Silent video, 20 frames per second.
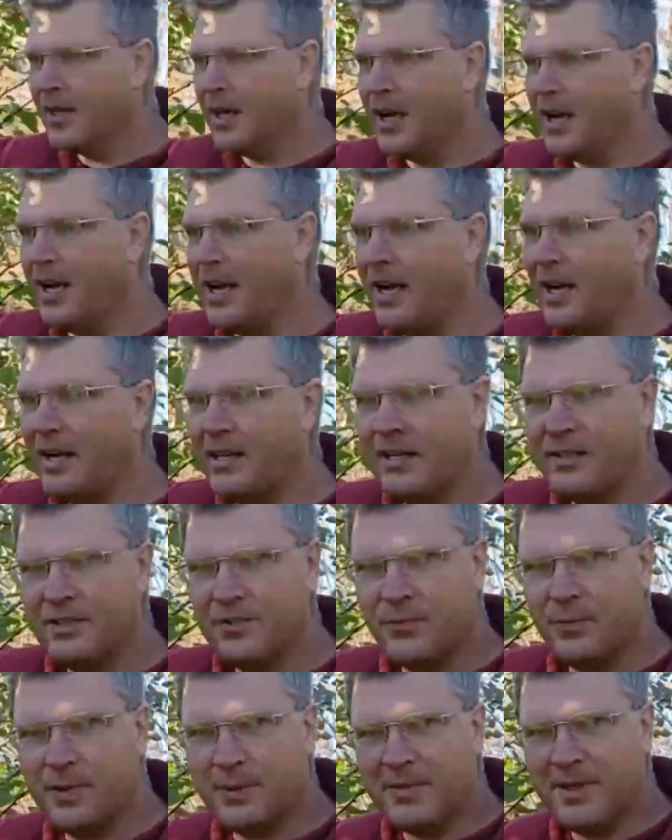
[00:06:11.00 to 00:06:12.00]
It is
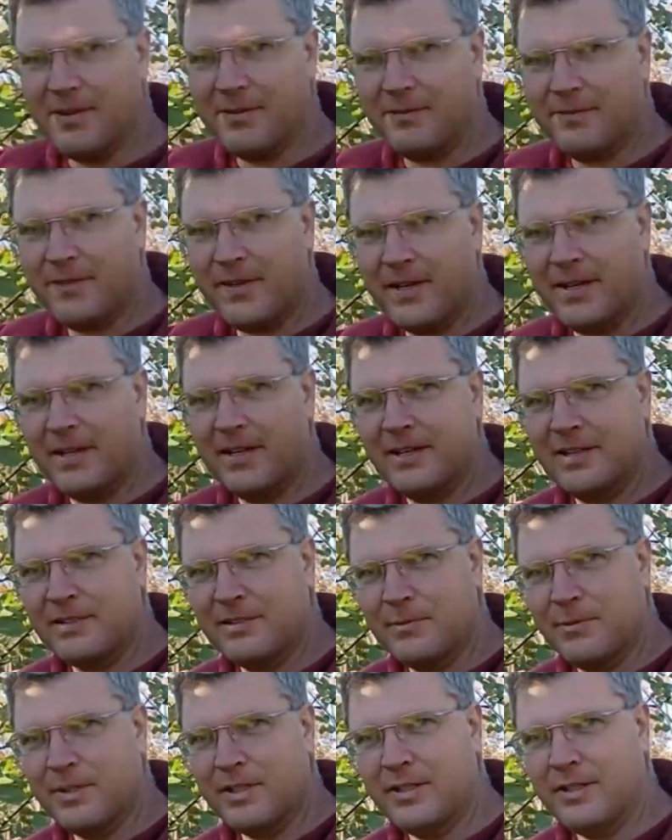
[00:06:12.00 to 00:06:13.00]
one of my it's
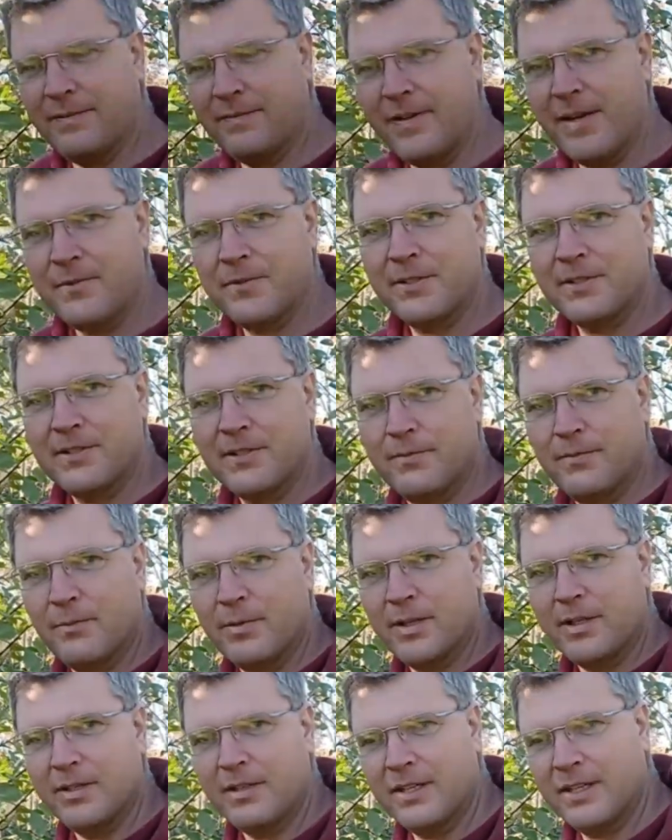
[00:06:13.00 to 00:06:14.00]
one of the favorites of
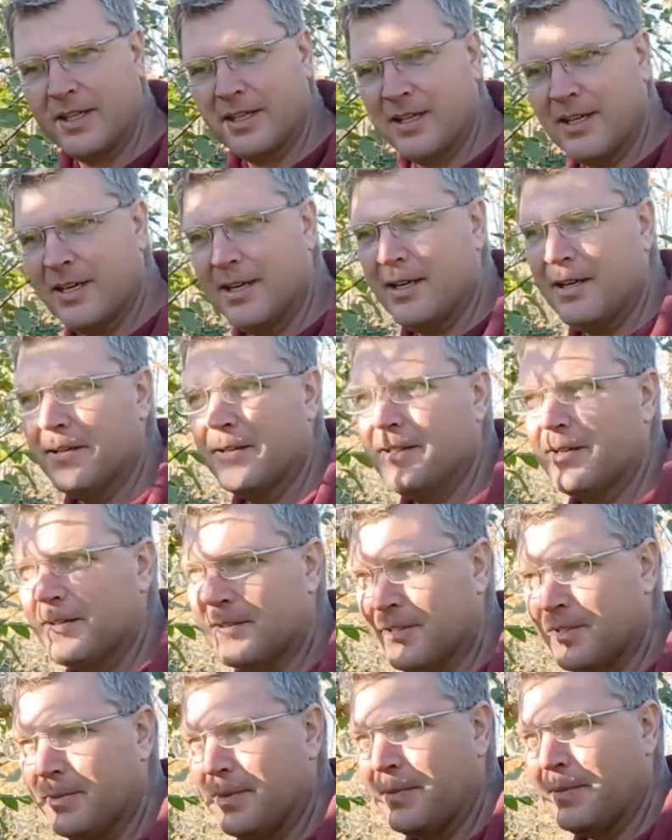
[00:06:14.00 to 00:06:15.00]
one of the
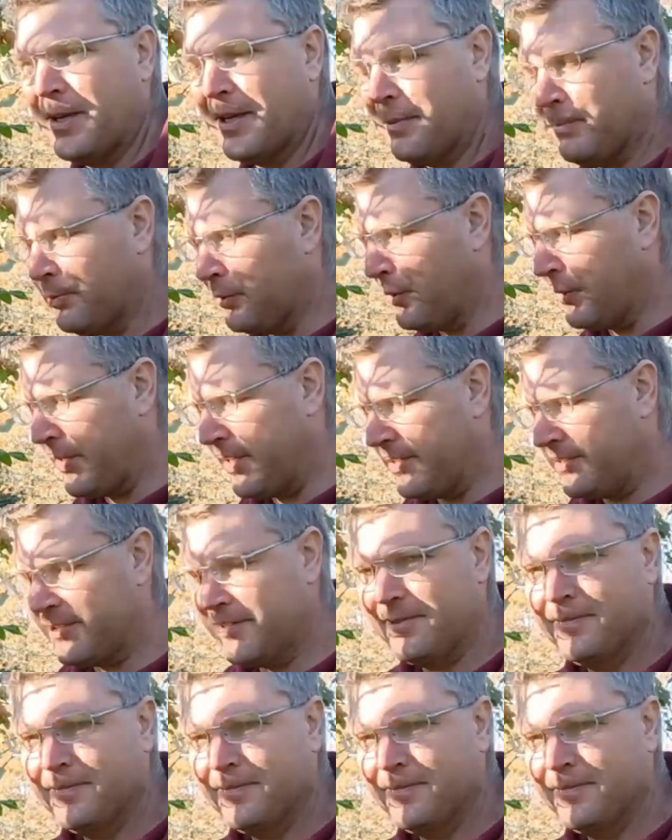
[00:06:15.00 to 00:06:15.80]
some of my employees.